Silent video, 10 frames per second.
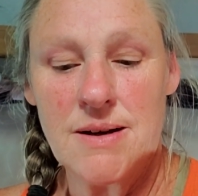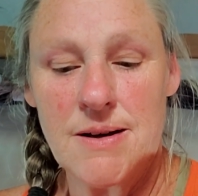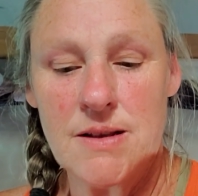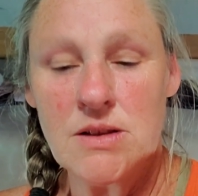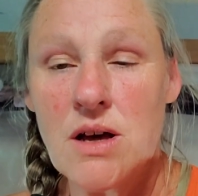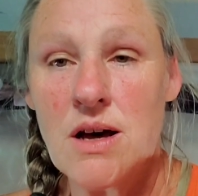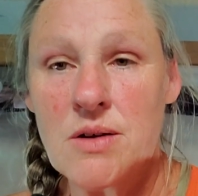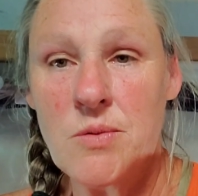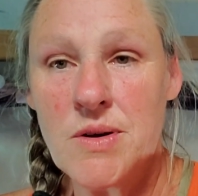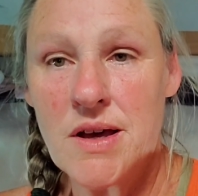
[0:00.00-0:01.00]

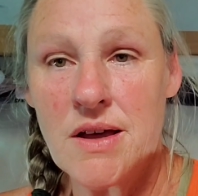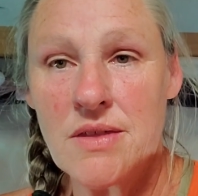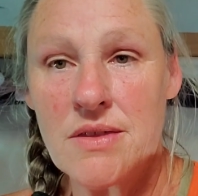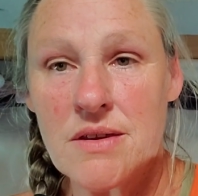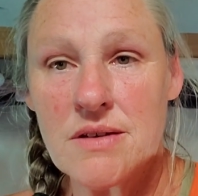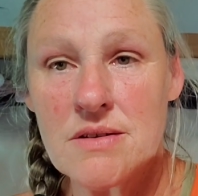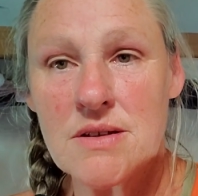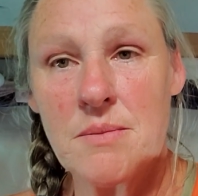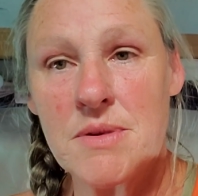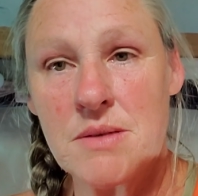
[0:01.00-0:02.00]
along with
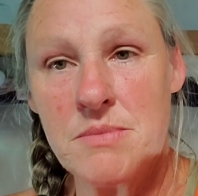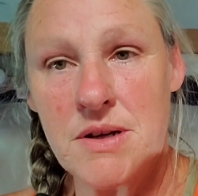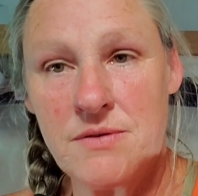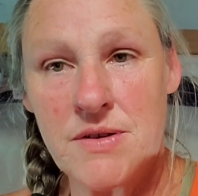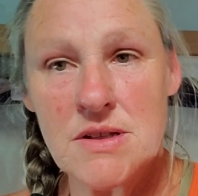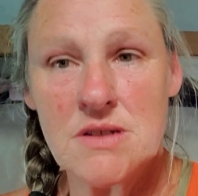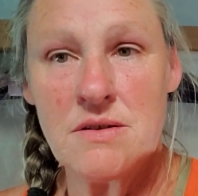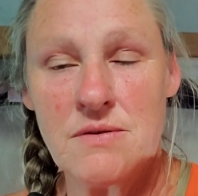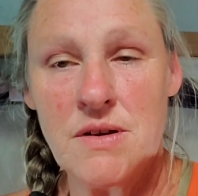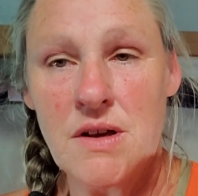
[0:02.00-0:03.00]
some of the benefits
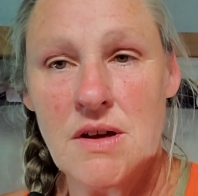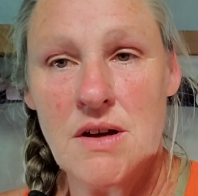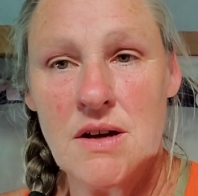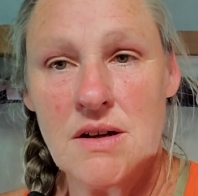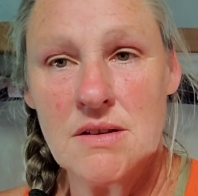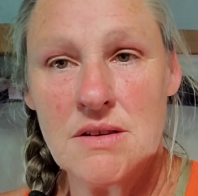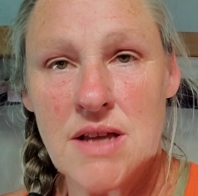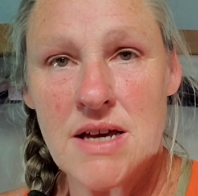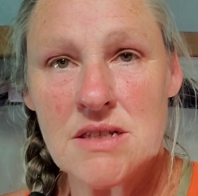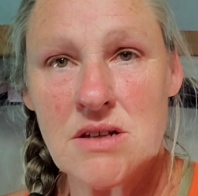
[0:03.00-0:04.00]
of
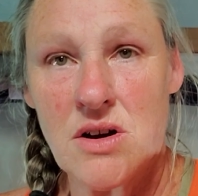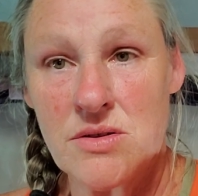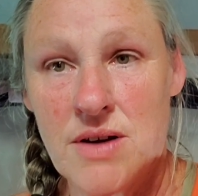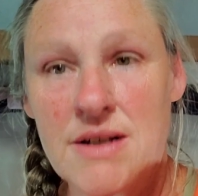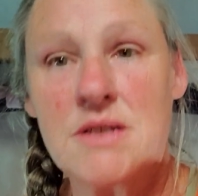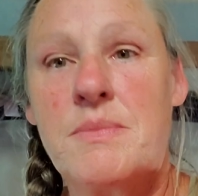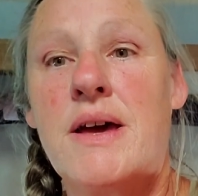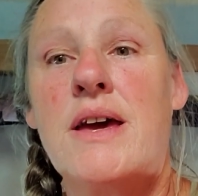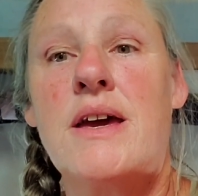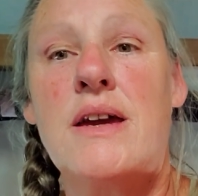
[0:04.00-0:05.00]
less arthritis
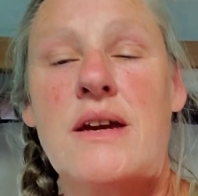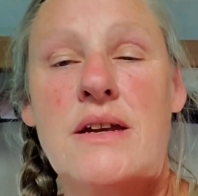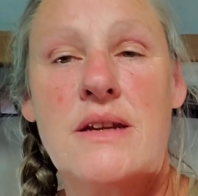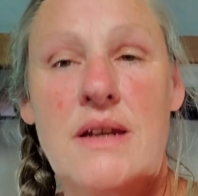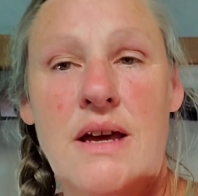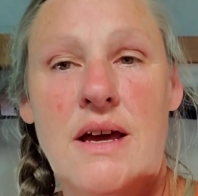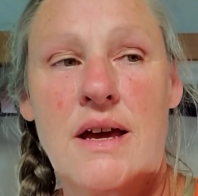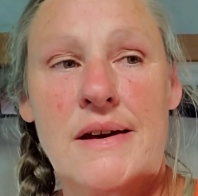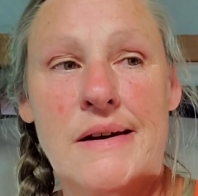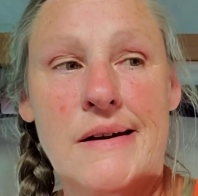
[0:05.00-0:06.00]
pain
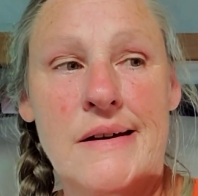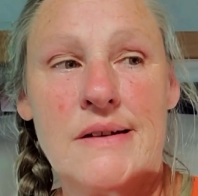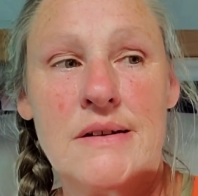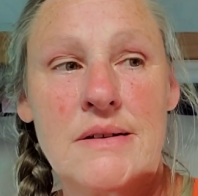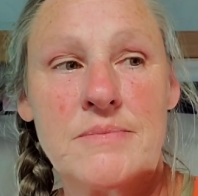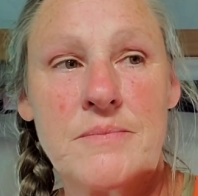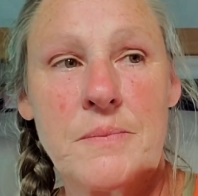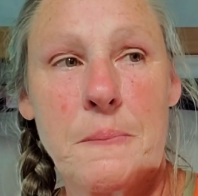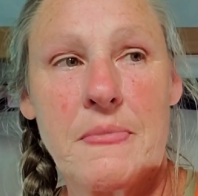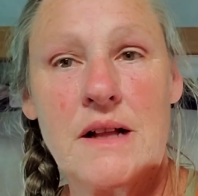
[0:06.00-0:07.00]
and
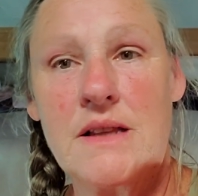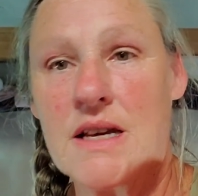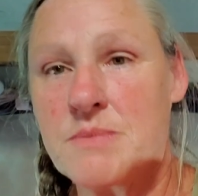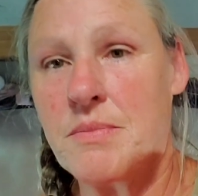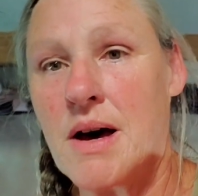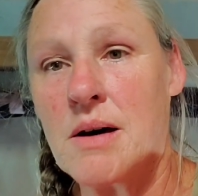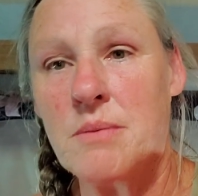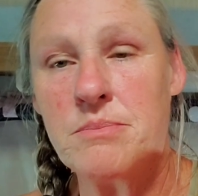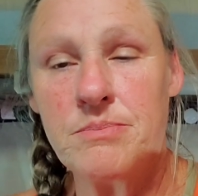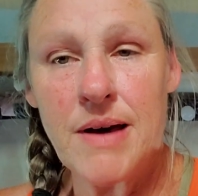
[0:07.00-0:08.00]
less bowel
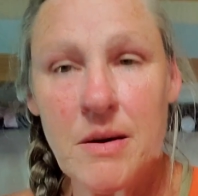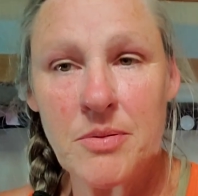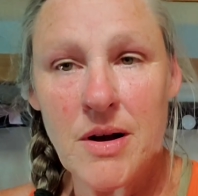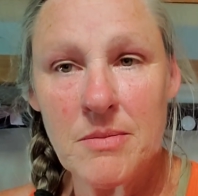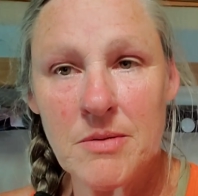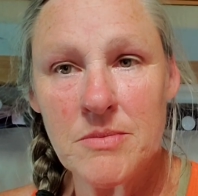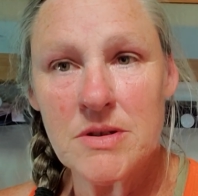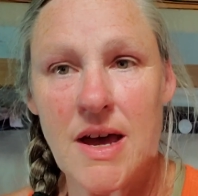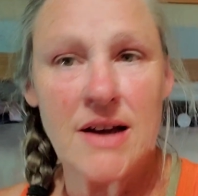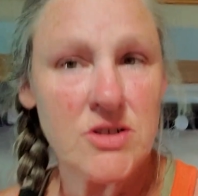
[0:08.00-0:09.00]

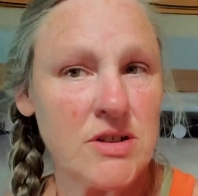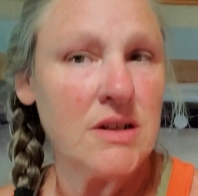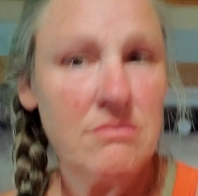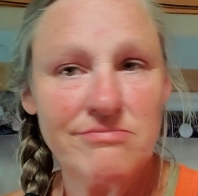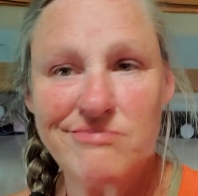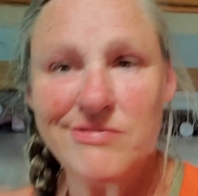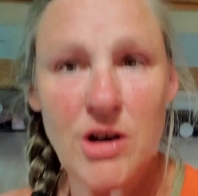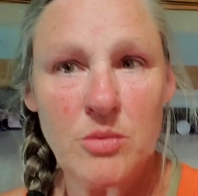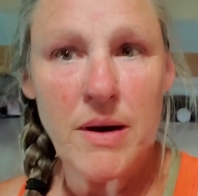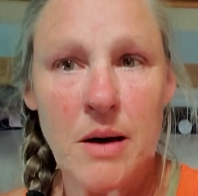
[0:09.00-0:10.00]
problems, actually
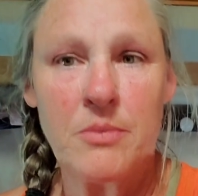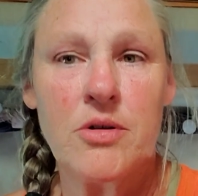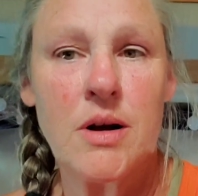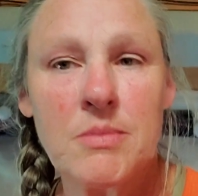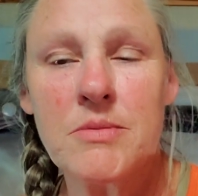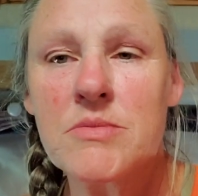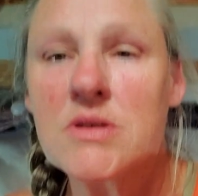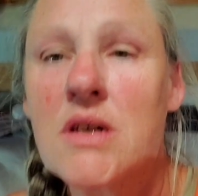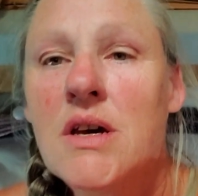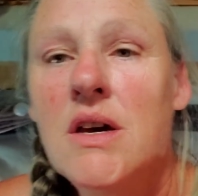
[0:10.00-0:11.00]
no bowel
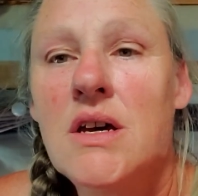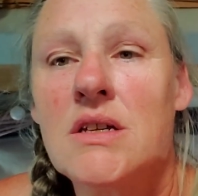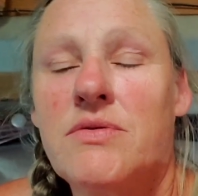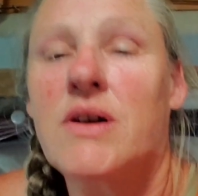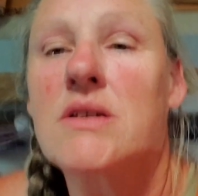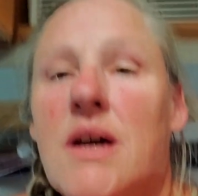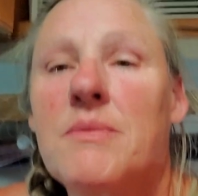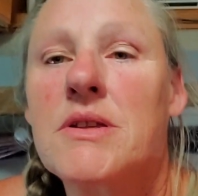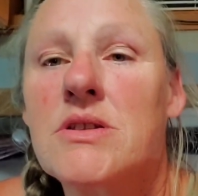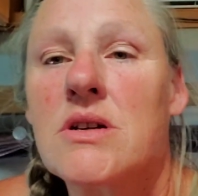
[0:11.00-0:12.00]
problems as far as
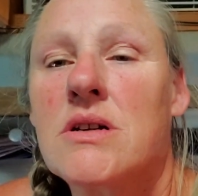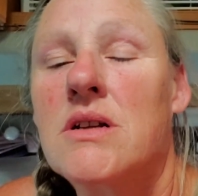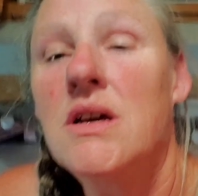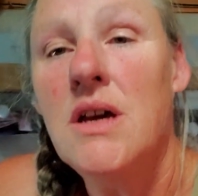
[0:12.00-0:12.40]
I'm concerned.